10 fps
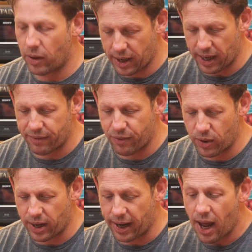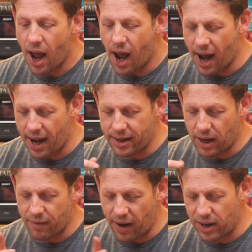Okay, 4K. And
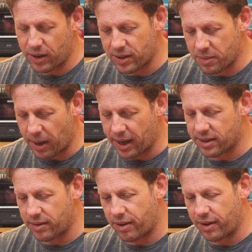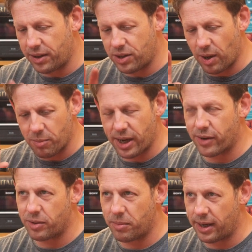I've had a look at the specs, and the thing that jumped
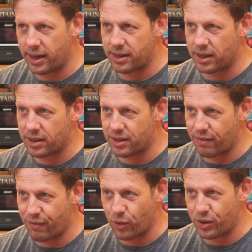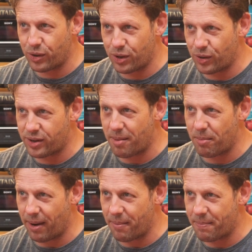out at me is it's 422
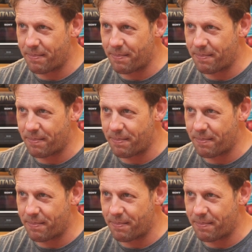10-bit.